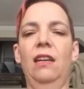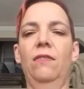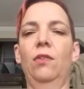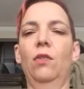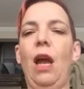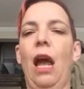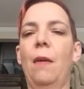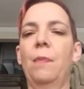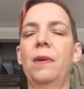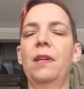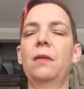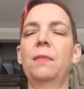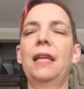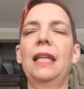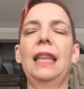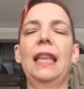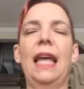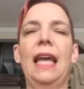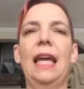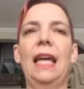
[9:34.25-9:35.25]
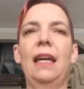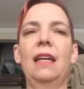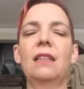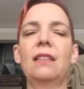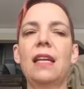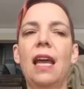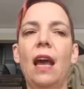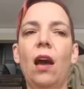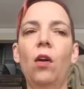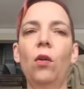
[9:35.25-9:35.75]
If you happen to be laying
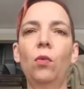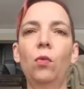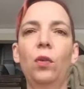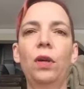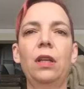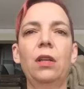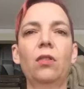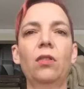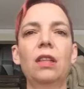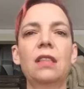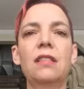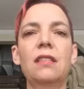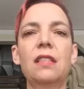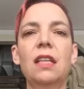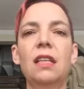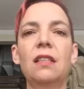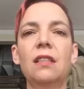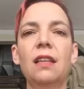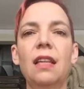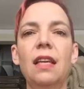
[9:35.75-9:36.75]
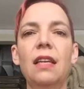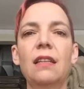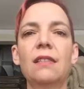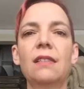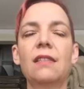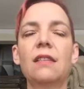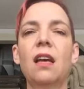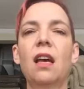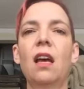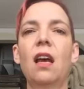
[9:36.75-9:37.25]
down when you're listening to
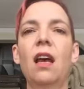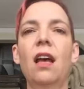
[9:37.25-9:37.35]
this,